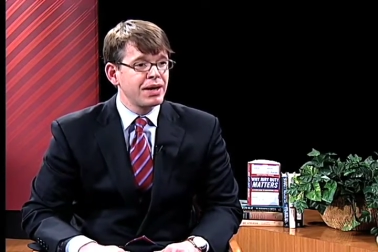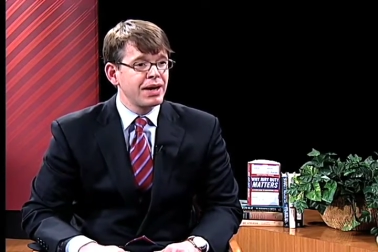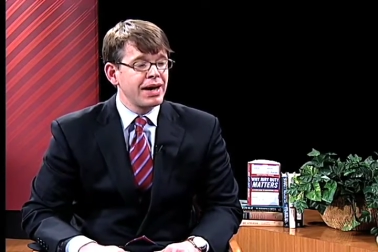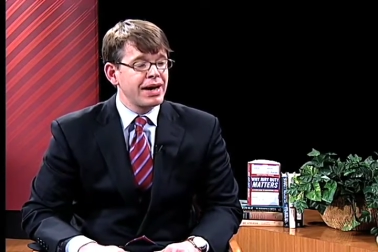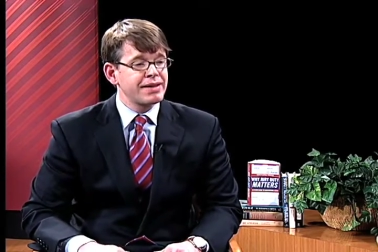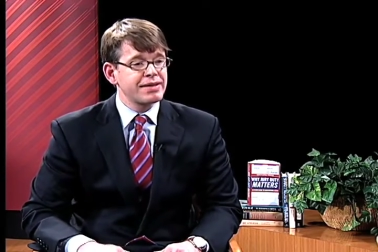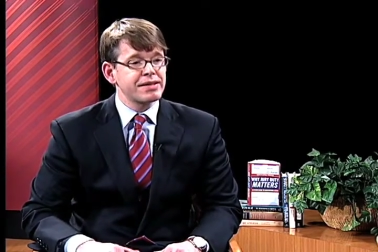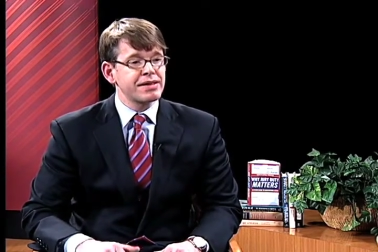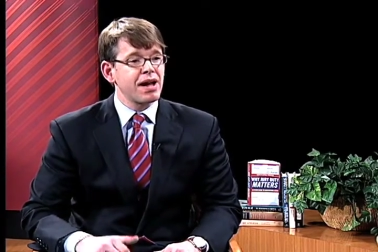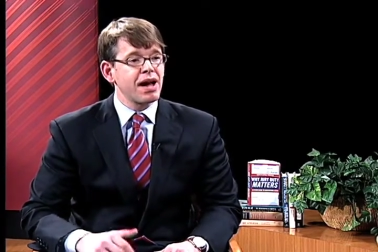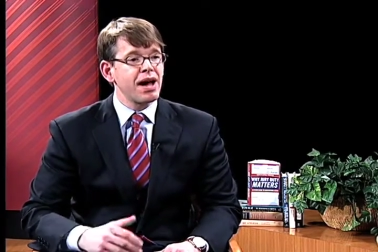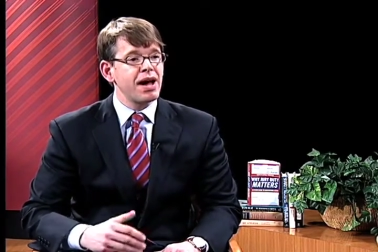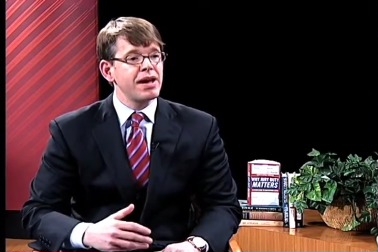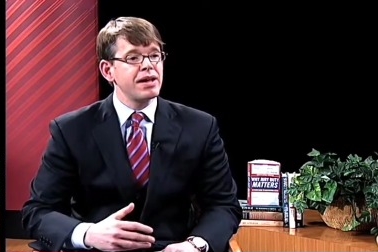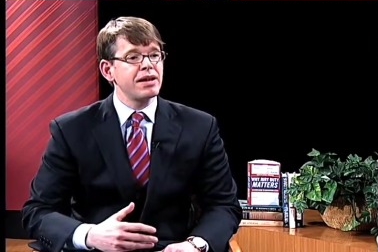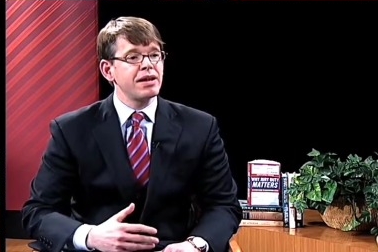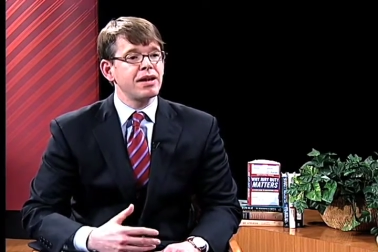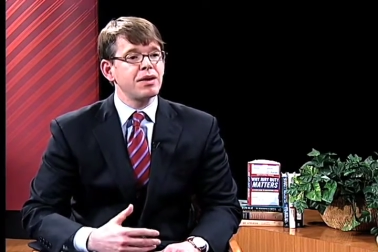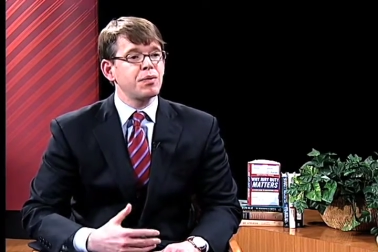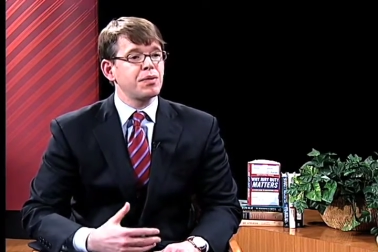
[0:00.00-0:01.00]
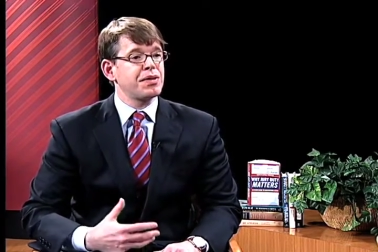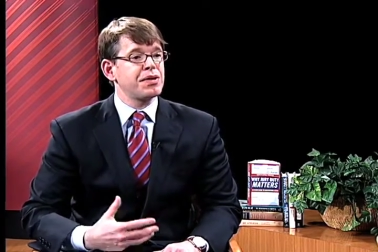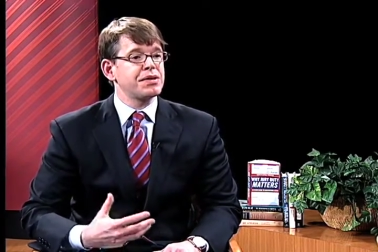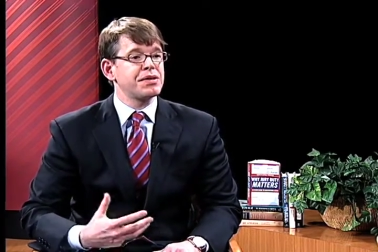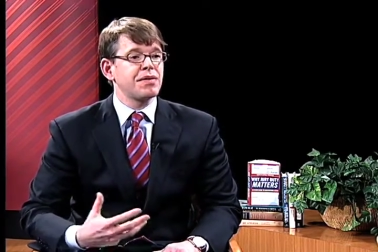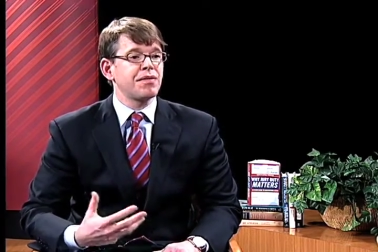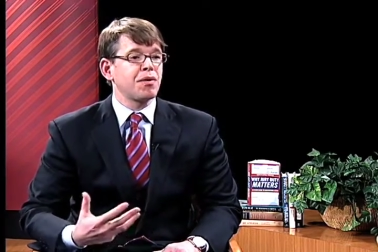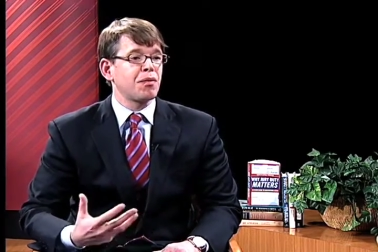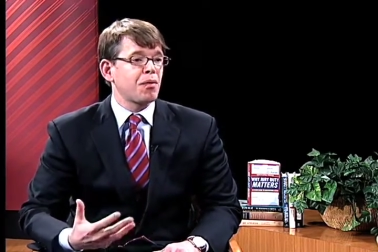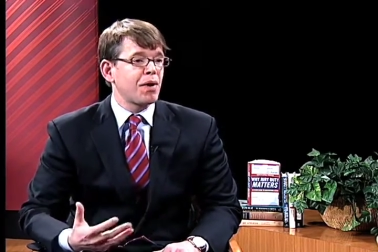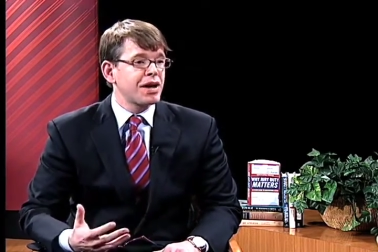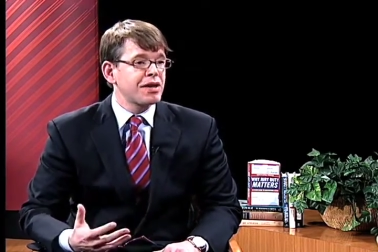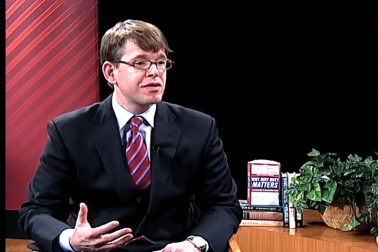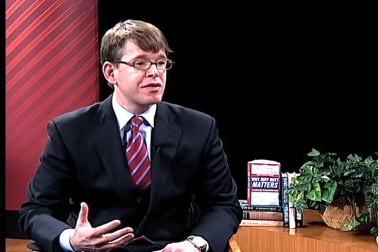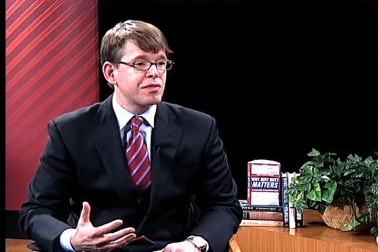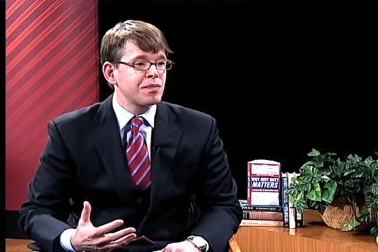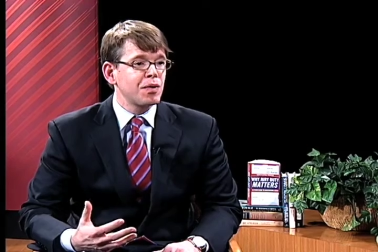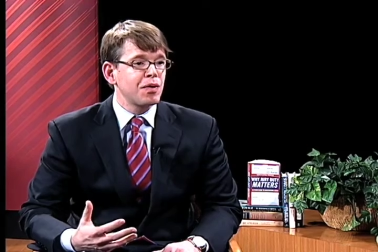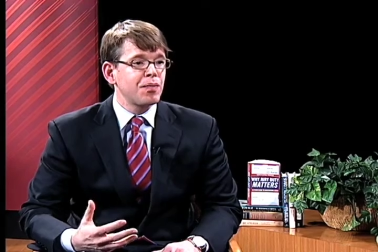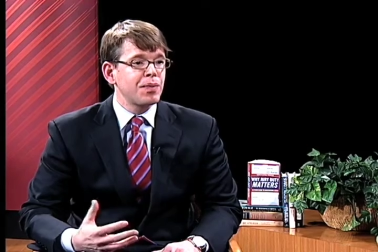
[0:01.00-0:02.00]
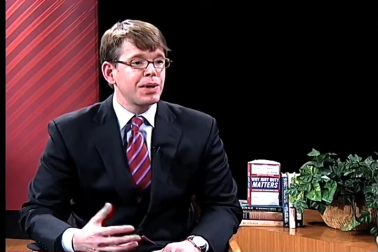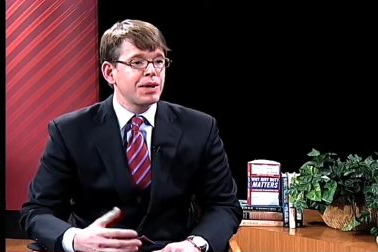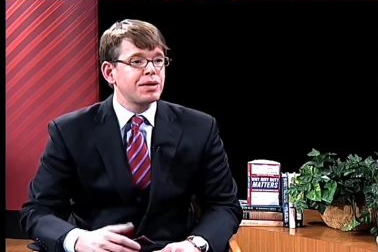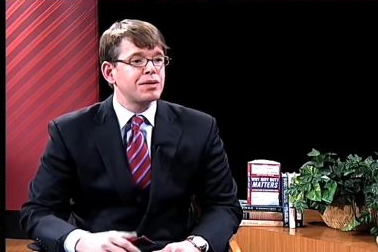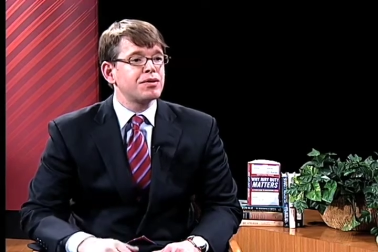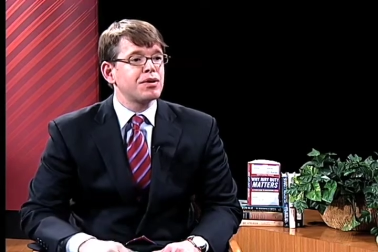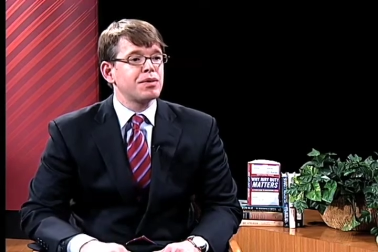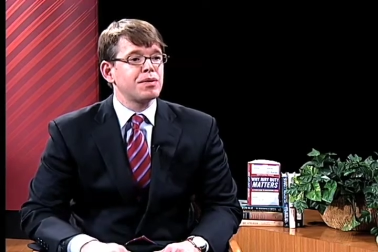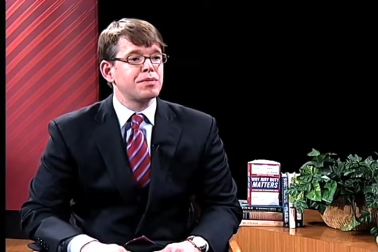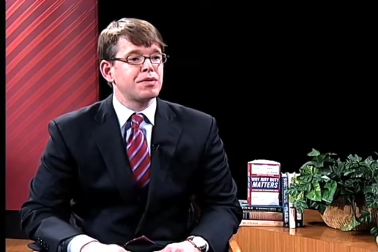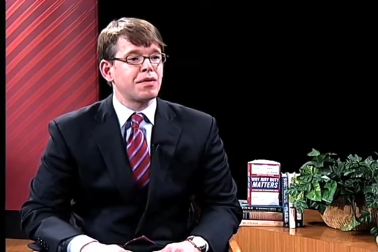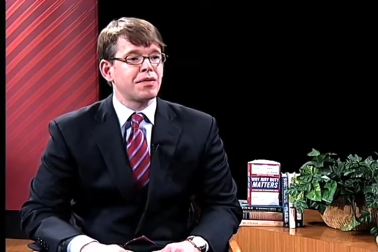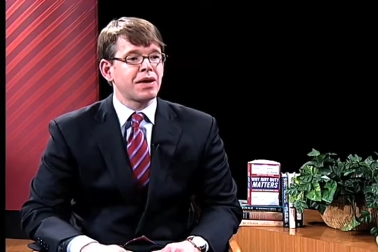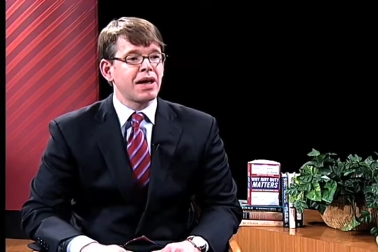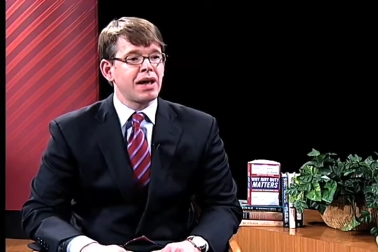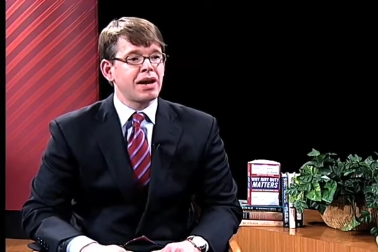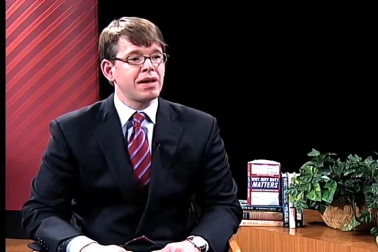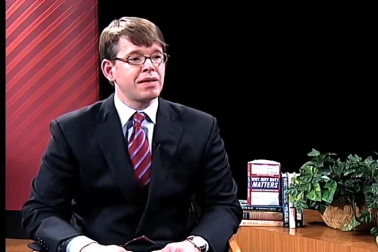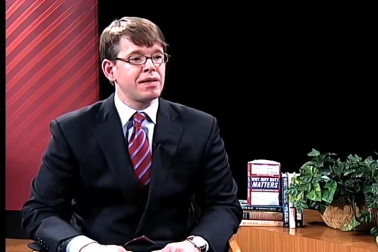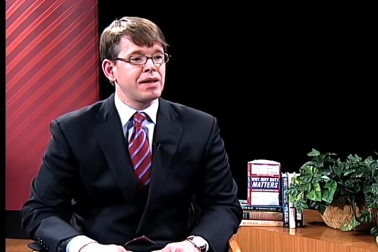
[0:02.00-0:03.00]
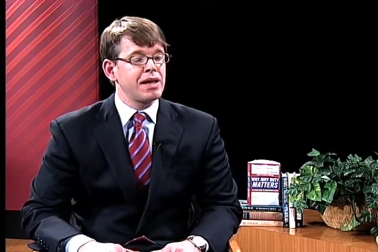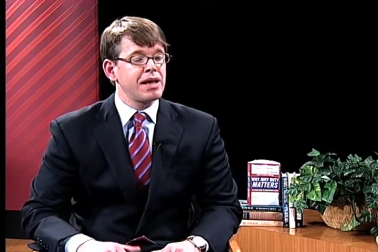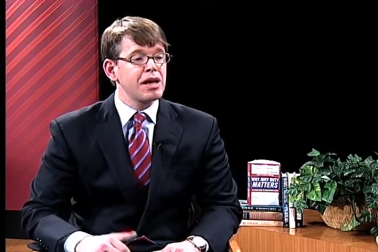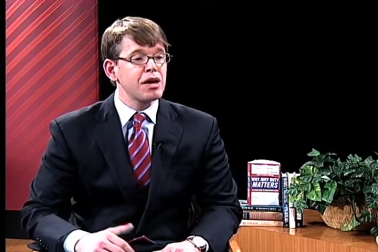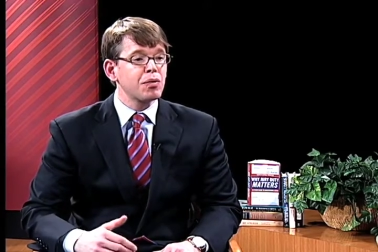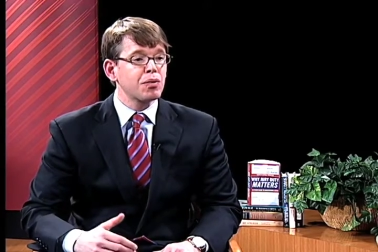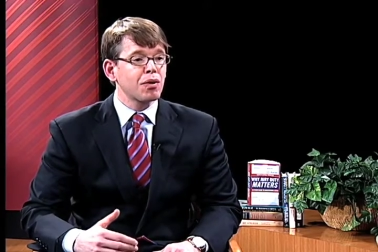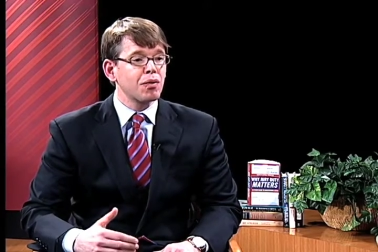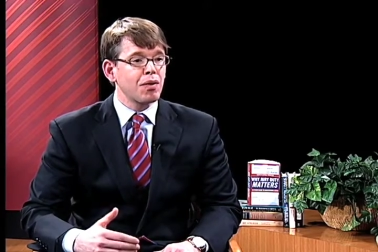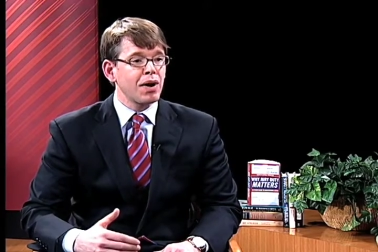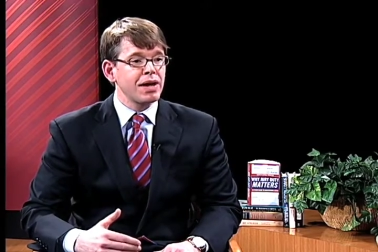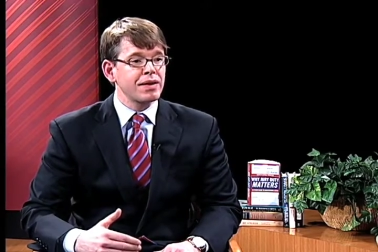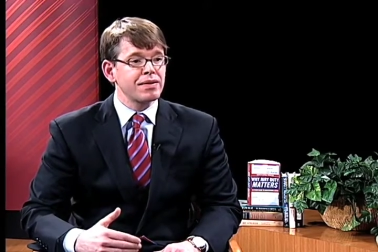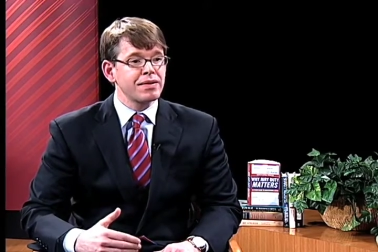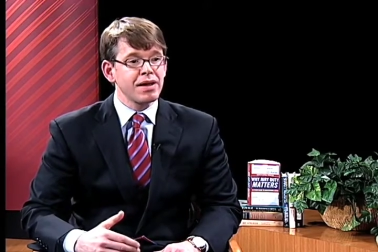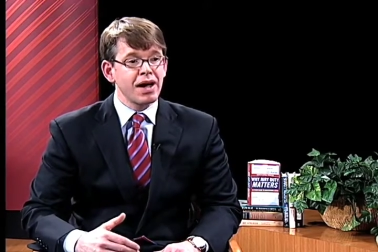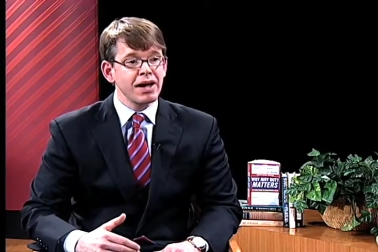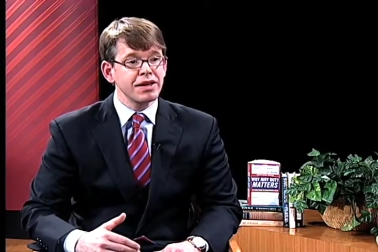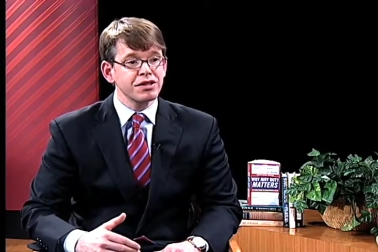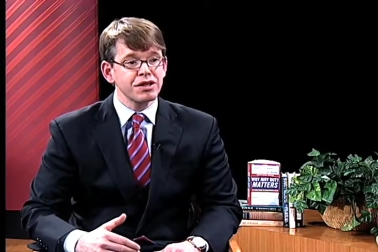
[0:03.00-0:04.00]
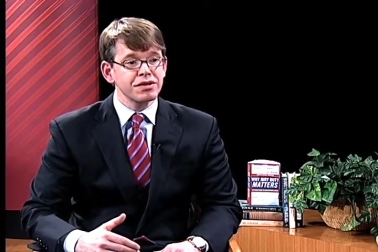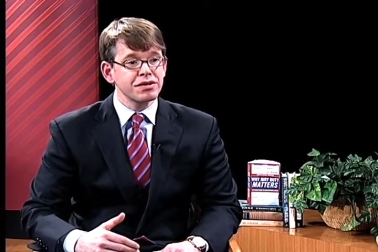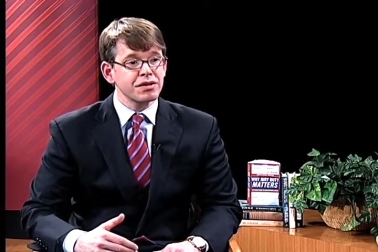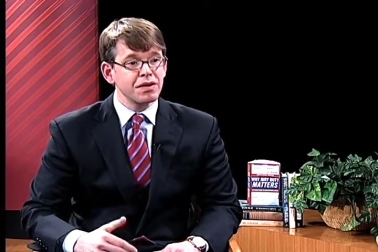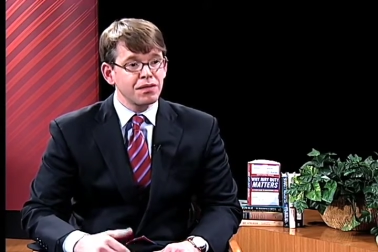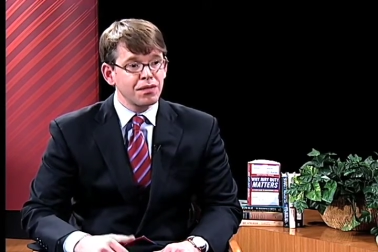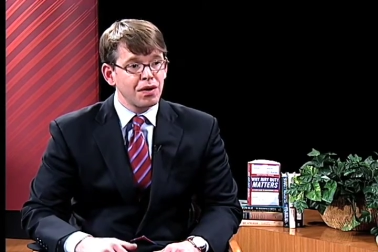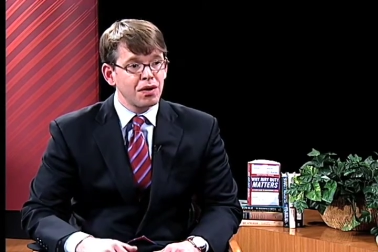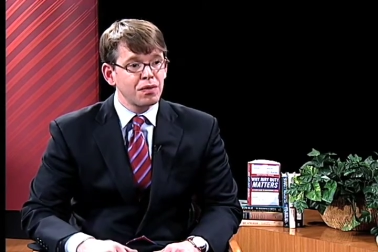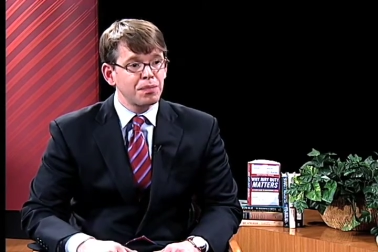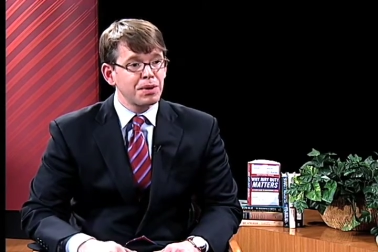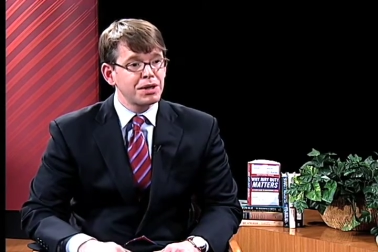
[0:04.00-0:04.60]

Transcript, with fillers: It's tied in with the civil rights movement in terms of getting the equal rights, not just to vote,